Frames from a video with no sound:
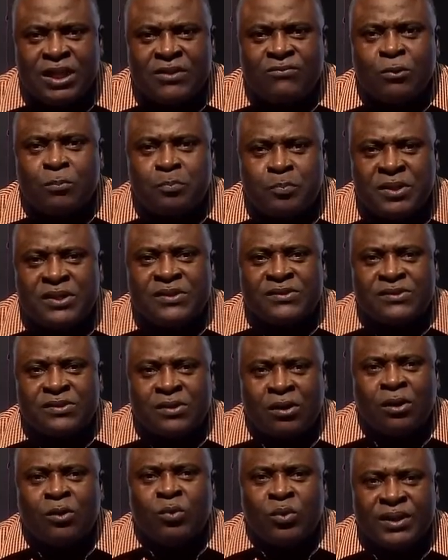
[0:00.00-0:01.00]
give you peace
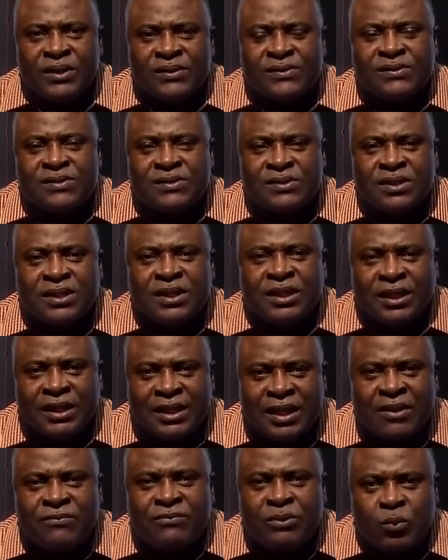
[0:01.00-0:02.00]
always
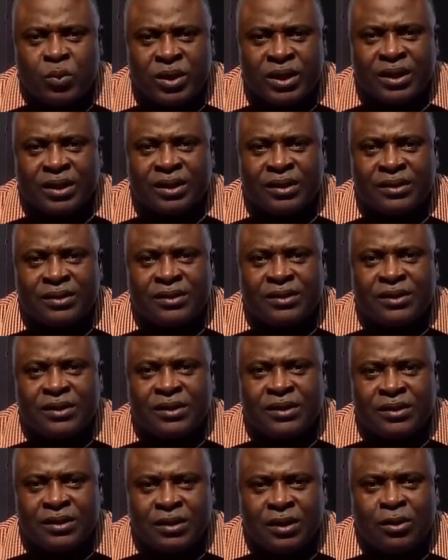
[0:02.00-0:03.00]
in every way.
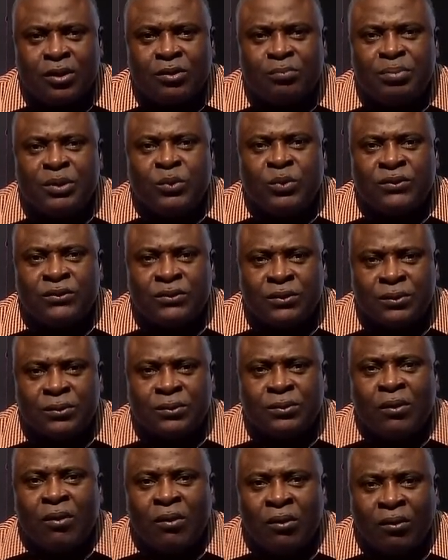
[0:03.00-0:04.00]
The Lord be with
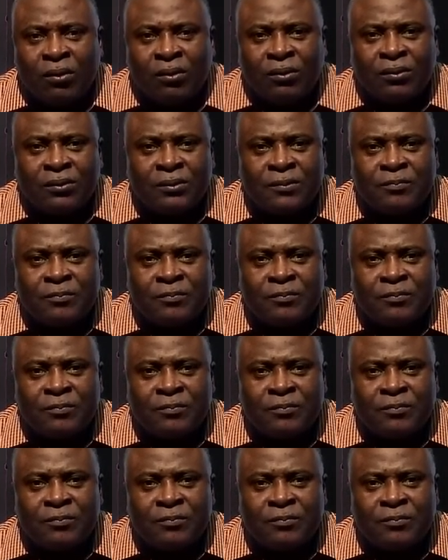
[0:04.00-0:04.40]
you all.